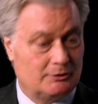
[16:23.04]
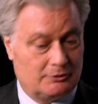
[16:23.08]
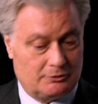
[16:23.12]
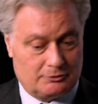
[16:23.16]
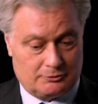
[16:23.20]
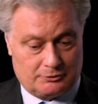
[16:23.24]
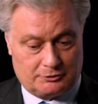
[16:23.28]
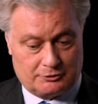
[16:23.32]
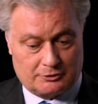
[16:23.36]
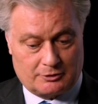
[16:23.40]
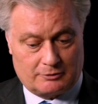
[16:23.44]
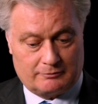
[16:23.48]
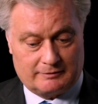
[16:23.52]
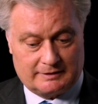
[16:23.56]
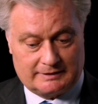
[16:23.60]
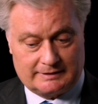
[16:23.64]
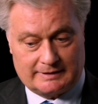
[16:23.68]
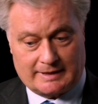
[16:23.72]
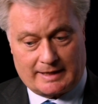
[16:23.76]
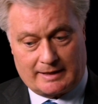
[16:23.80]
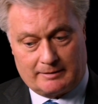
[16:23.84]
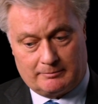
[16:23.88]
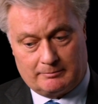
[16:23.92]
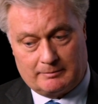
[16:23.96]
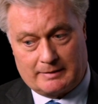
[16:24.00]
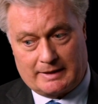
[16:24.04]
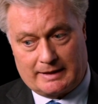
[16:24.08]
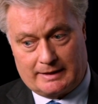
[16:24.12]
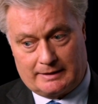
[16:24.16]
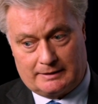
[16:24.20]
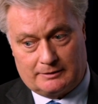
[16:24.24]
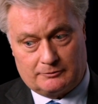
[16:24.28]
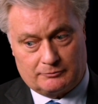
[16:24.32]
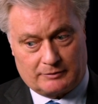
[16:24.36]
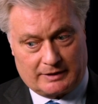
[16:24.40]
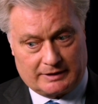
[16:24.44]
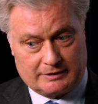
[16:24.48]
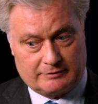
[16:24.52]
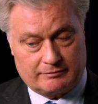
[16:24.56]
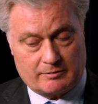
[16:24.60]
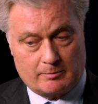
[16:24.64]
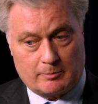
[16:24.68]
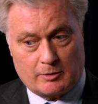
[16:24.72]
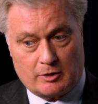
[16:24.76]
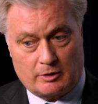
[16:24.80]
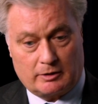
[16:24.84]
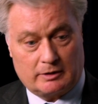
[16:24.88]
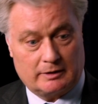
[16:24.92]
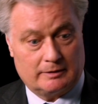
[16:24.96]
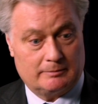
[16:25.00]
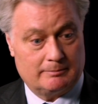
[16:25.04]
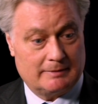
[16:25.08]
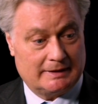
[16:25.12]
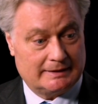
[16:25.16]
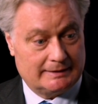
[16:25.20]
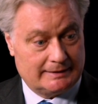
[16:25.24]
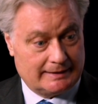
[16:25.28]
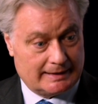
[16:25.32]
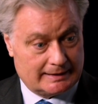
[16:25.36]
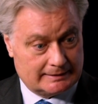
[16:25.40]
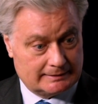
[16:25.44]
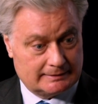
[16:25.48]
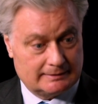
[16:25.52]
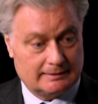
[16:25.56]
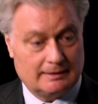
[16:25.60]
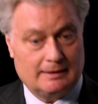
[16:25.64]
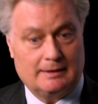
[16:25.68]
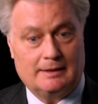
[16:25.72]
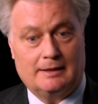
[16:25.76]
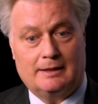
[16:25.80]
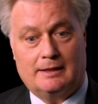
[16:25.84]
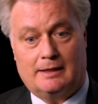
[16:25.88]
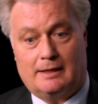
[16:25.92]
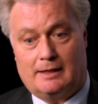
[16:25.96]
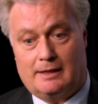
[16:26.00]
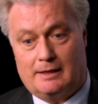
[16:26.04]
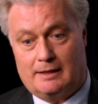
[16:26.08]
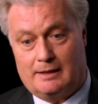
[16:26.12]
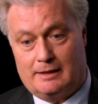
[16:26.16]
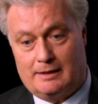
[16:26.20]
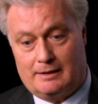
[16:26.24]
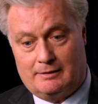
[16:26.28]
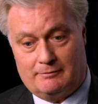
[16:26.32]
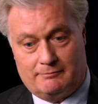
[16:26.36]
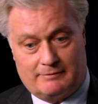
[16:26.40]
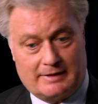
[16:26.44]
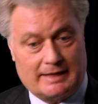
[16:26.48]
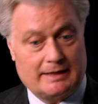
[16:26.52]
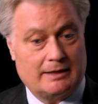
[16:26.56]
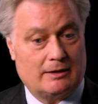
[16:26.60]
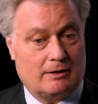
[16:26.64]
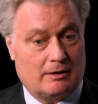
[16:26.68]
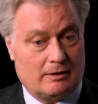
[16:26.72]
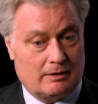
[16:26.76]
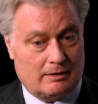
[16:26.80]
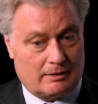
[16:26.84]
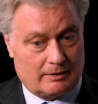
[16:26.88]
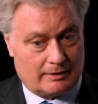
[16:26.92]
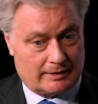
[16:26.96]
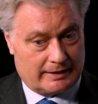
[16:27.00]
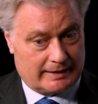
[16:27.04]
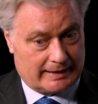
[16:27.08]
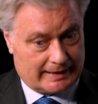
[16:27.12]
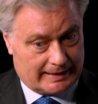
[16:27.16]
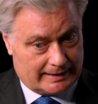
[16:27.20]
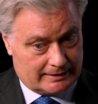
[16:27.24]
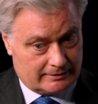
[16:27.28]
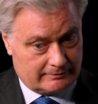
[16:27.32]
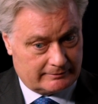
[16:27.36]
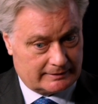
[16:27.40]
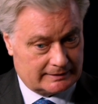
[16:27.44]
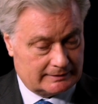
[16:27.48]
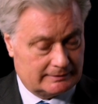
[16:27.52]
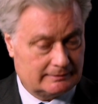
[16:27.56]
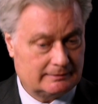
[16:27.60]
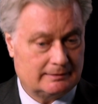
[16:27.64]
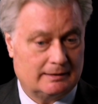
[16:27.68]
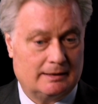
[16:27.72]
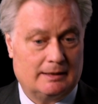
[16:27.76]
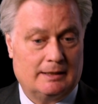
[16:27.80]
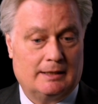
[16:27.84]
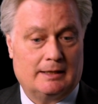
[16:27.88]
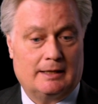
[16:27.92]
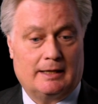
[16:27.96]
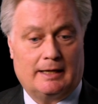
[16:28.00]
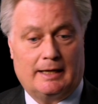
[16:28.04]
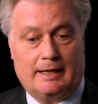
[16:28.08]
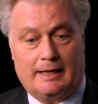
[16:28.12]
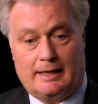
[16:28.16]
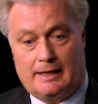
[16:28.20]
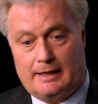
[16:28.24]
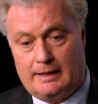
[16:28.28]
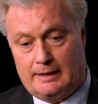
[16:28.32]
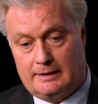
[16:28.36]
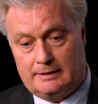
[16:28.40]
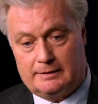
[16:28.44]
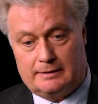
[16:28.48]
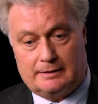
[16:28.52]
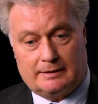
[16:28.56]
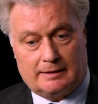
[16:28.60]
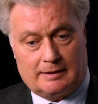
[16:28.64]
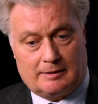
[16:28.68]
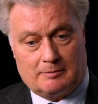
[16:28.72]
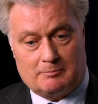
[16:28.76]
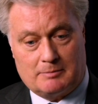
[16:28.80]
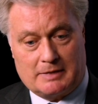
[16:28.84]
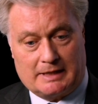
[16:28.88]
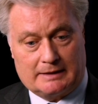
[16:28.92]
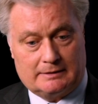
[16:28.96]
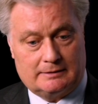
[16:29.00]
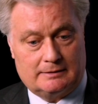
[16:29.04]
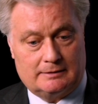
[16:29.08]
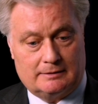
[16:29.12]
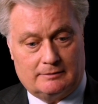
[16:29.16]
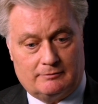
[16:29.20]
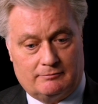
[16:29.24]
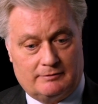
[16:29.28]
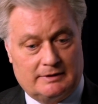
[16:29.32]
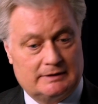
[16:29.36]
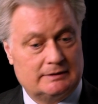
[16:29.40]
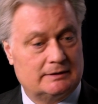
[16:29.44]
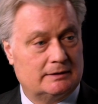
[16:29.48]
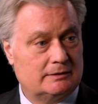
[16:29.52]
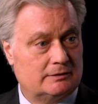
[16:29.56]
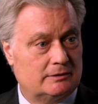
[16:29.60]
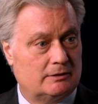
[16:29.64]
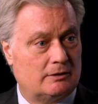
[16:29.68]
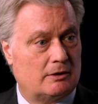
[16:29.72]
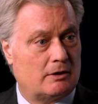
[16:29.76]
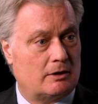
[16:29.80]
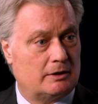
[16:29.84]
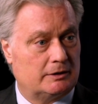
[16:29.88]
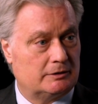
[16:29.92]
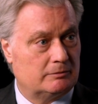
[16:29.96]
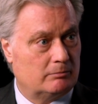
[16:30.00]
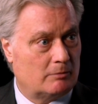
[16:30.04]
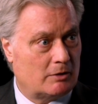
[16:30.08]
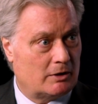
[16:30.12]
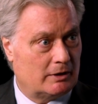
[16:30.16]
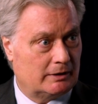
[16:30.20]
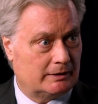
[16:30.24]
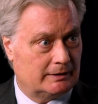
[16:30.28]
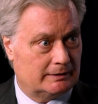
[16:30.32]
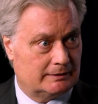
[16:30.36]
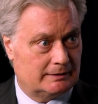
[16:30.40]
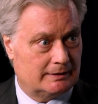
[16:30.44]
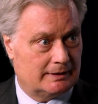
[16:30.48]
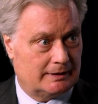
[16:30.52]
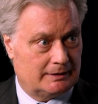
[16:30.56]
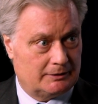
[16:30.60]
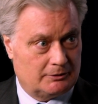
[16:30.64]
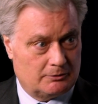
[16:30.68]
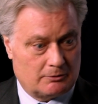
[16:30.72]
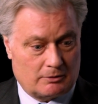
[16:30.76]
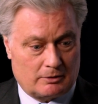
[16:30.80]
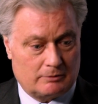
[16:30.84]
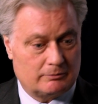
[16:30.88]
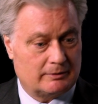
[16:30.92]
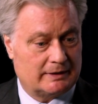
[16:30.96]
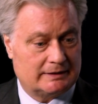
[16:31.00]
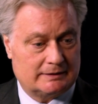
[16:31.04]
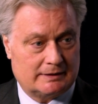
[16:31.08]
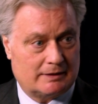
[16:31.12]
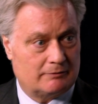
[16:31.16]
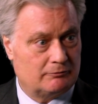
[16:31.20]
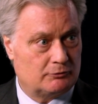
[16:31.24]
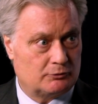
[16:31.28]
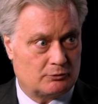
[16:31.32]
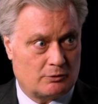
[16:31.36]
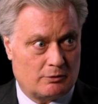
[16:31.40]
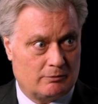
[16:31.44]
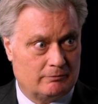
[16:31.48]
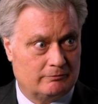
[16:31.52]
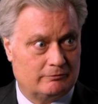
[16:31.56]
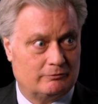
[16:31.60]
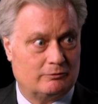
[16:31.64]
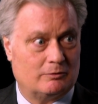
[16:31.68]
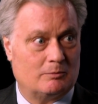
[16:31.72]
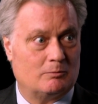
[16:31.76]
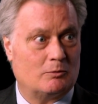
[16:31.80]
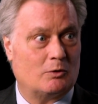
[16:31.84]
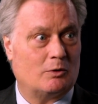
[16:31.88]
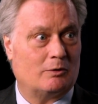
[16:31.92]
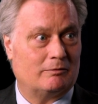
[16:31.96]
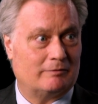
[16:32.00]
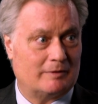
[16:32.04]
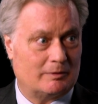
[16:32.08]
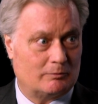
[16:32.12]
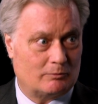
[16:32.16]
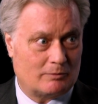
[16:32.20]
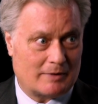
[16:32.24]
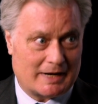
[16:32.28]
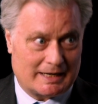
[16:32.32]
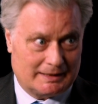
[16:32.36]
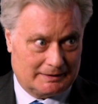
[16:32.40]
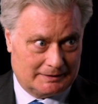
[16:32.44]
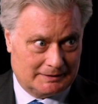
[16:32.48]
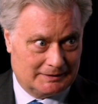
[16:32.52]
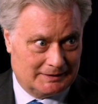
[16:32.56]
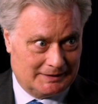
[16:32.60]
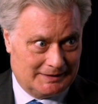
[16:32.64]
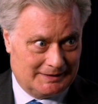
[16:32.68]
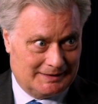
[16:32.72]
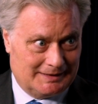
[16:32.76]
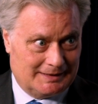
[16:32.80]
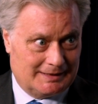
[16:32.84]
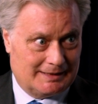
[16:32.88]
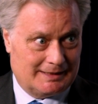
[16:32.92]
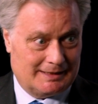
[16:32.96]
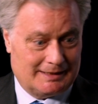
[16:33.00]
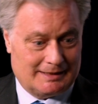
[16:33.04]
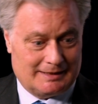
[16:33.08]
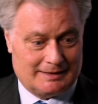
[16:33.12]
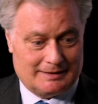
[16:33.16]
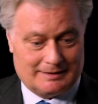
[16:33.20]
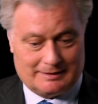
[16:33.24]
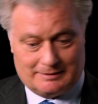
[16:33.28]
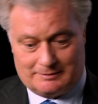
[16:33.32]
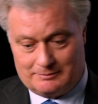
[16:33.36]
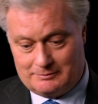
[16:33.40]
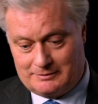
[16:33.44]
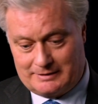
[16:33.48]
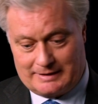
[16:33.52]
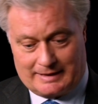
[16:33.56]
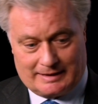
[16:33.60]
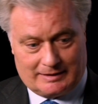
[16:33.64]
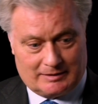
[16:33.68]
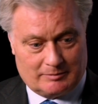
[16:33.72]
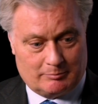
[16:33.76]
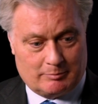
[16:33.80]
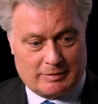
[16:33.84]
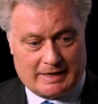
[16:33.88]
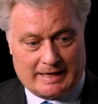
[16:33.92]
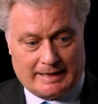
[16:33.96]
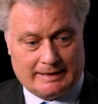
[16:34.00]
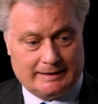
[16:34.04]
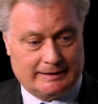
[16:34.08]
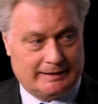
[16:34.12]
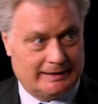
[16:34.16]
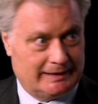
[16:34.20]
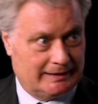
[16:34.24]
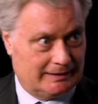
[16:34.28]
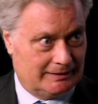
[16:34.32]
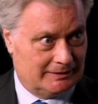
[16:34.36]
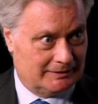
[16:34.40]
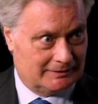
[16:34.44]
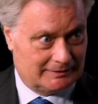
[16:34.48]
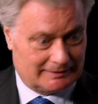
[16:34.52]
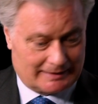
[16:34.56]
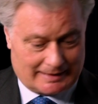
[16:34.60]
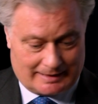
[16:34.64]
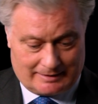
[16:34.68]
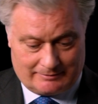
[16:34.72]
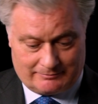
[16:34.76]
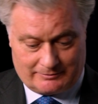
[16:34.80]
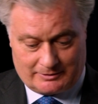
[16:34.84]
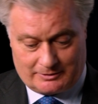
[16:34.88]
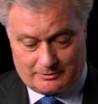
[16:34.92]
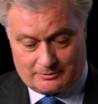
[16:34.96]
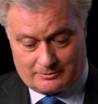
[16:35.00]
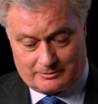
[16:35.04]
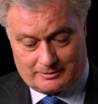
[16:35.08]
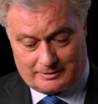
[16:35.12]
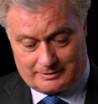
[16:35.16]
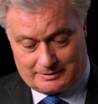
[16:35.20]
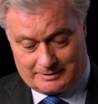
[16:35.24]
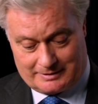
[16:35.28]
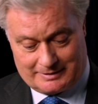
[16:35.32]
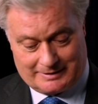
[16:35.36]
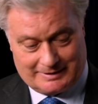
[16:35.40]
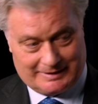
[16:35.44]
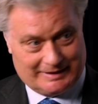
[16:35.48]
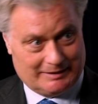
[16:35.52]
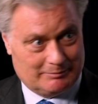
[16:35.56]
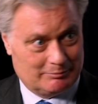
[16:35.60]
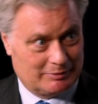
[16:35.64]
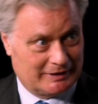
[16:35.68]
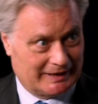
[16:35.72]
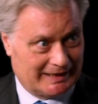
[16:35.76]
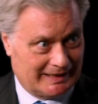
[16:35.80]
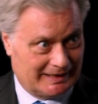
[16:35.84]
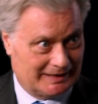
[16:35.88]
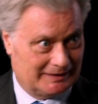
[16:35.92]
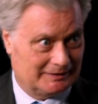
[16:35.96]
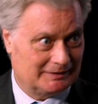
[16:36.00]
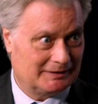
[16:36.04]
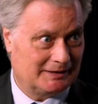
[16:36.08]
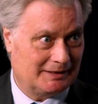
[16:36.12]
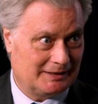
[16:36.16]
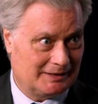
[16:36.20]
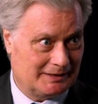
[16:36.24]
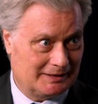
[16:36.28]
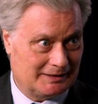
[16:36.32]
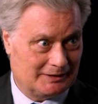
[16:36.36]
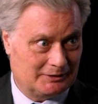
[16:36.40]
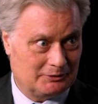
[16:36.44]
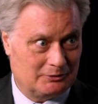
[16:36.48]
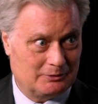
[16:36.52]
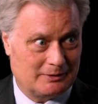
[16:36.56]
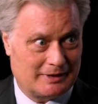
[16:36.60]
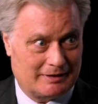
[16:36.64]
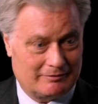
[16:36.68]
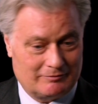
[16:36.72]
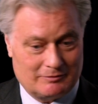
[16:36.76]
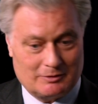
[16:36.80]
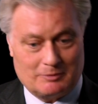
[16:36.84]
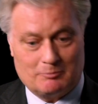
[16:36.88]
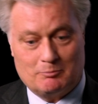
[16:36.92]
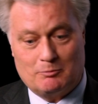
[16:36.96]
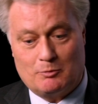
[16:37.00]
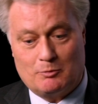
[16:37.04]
to show the same and reach the market. But yes, they are ahead of us, and but this is a large market, and you always have room for more than one. Take painkillers, Alvedon, Ipren, you have a